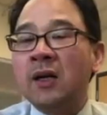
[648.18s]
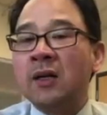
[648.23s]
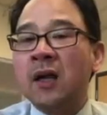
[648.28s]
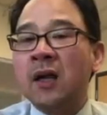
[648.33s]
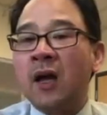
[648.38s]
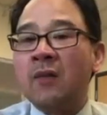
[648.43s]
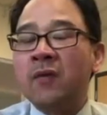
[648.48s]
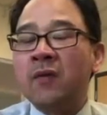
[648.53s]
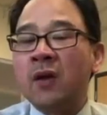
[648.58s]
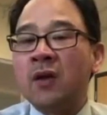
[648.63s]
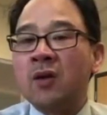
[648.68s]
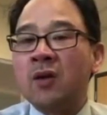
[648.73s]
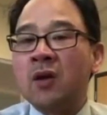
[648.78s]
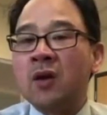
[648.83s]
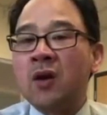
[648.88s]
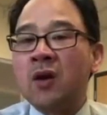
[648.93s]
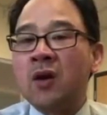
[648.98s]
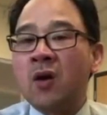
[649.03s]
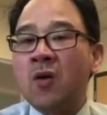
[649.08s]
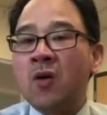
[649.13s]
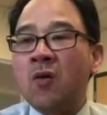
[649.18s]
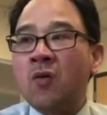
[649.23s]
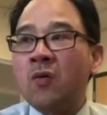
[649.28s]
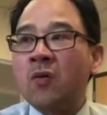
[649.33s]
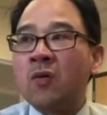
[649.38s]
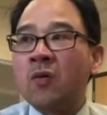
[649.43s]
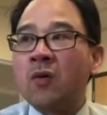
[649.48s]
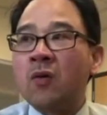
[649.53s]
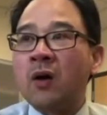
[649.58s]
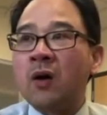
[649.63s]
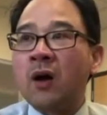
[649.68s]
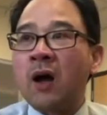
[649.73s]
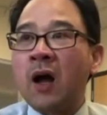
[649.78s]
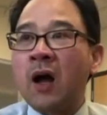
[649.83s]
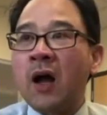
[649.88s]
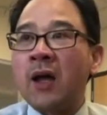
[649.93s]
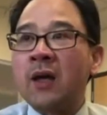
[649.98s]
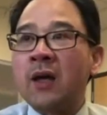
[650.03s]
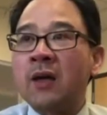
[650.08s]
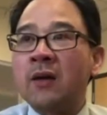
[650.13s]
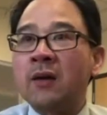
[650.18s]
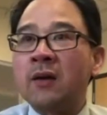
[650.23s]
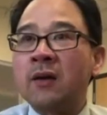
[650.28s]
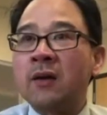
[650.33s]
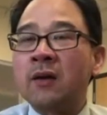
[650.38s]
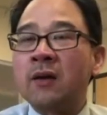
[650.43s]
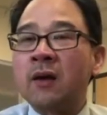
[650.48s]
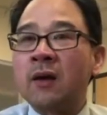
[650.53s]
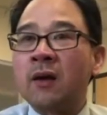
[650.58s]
you know, I